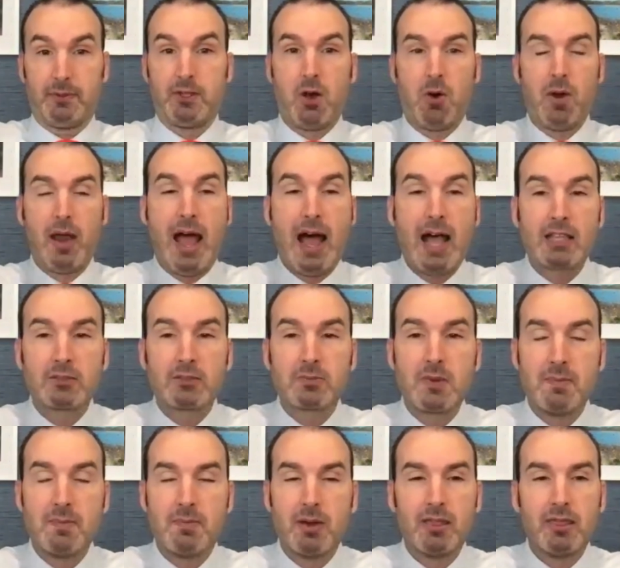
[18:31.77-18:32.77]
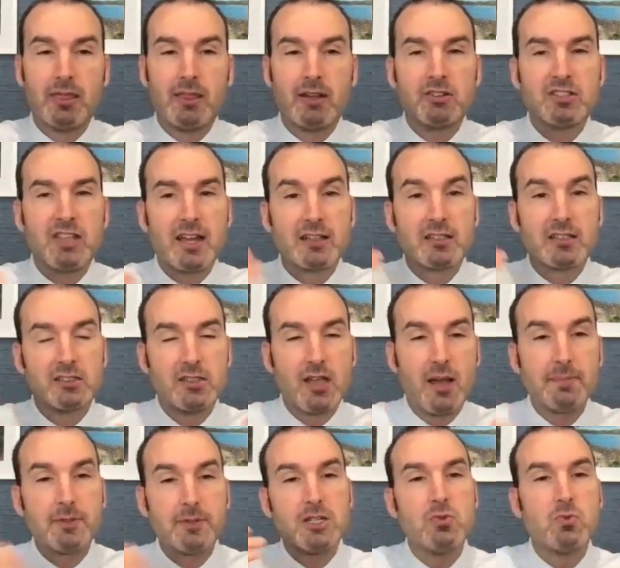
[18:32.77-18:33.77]
Don't ask me. But there's that
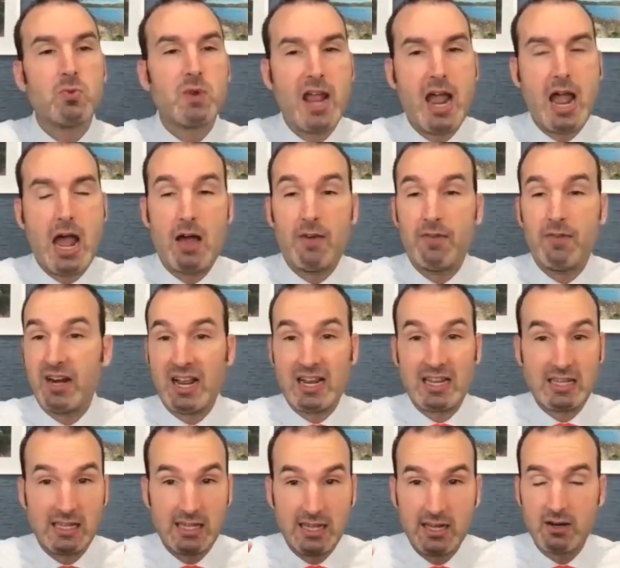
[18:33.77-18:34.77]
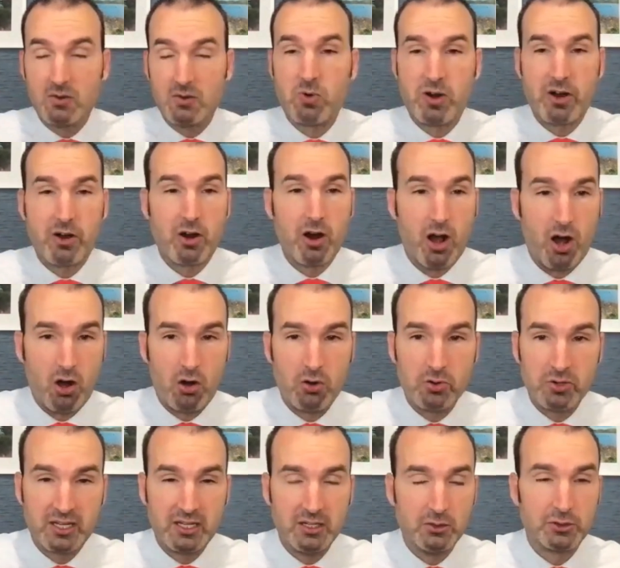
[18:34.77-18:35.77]
assumption we have, and I get it. We are
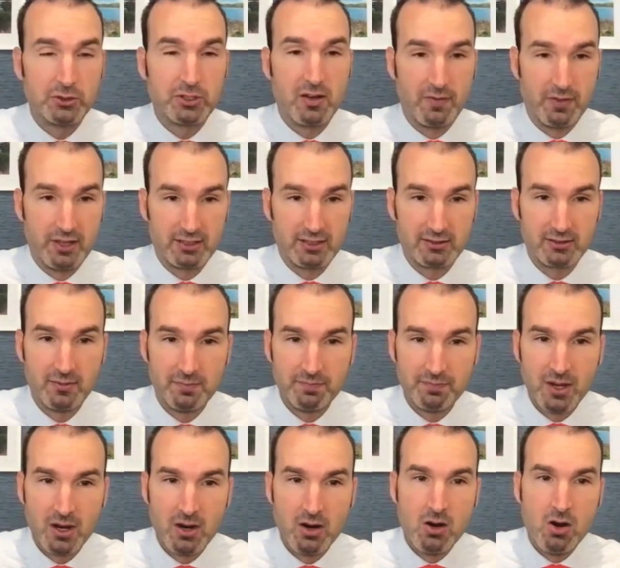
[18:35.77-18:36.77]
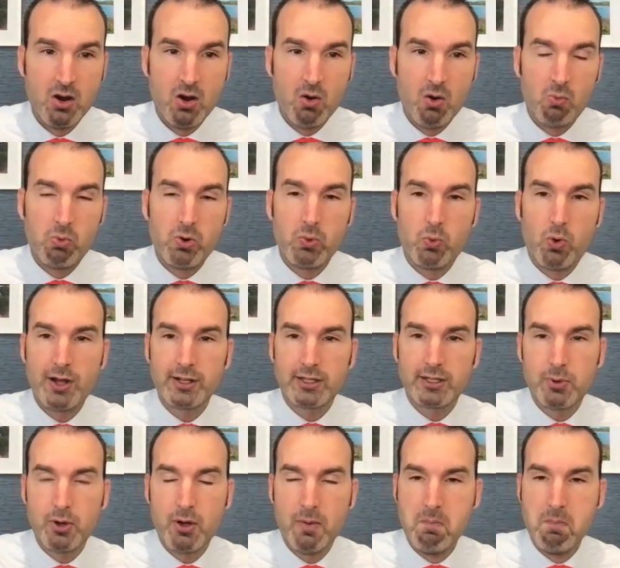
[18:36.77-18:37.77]
all guilty of this we want
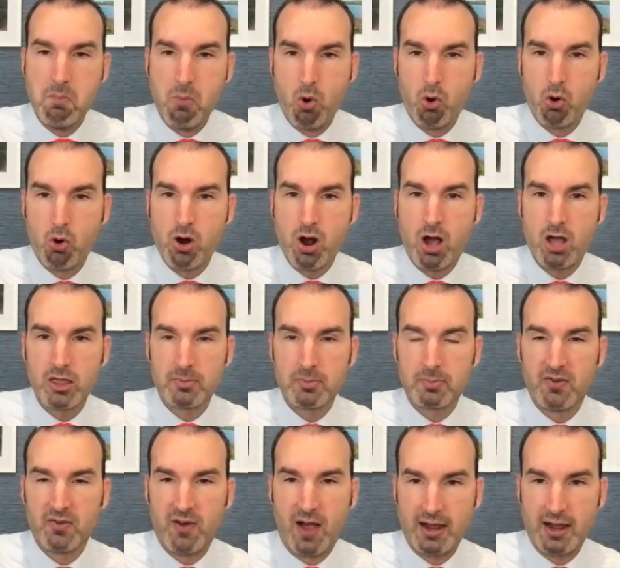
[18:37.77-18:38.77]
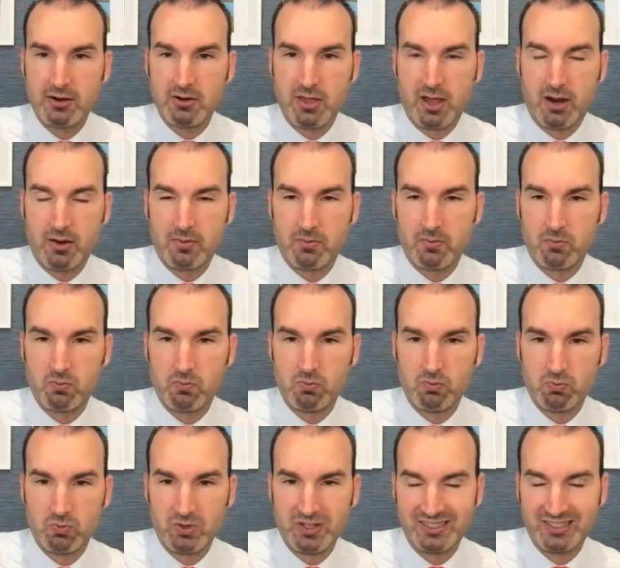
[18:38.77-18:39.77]
to put more on the provider that
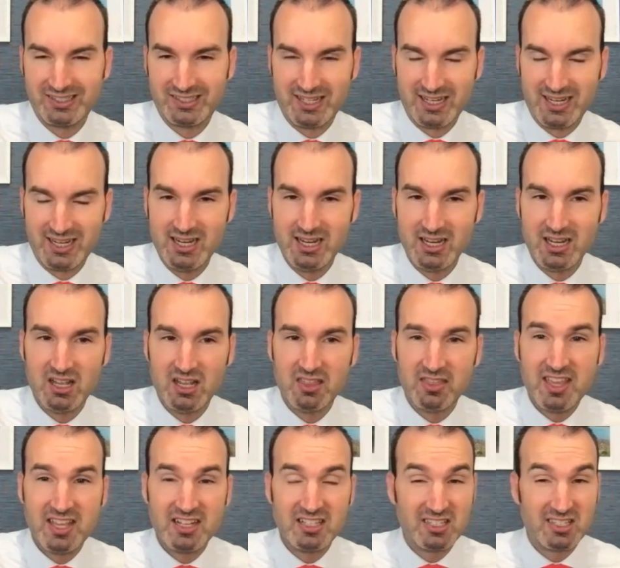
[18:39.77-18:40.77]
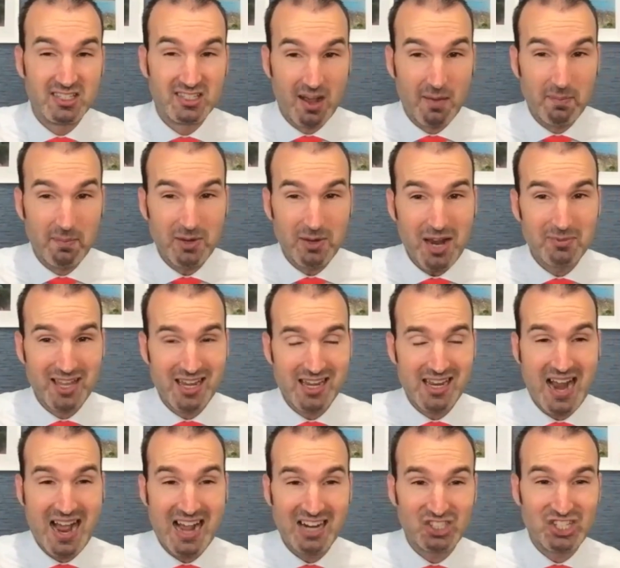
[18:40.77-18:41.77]
we see than sometimes they
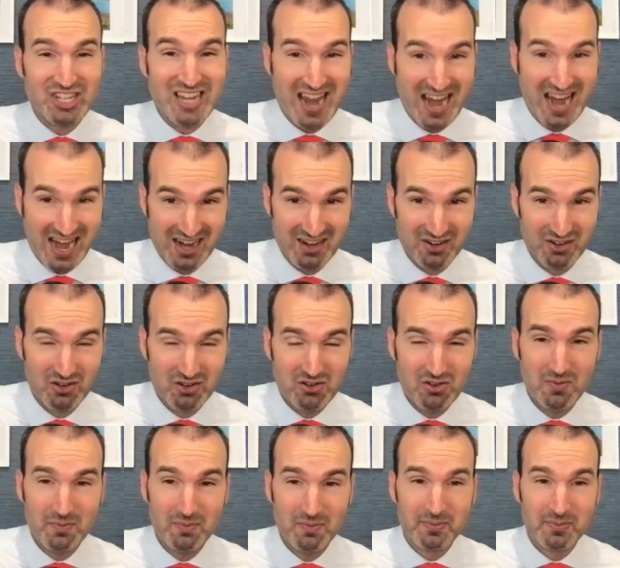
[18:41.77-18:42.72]
can actually handle.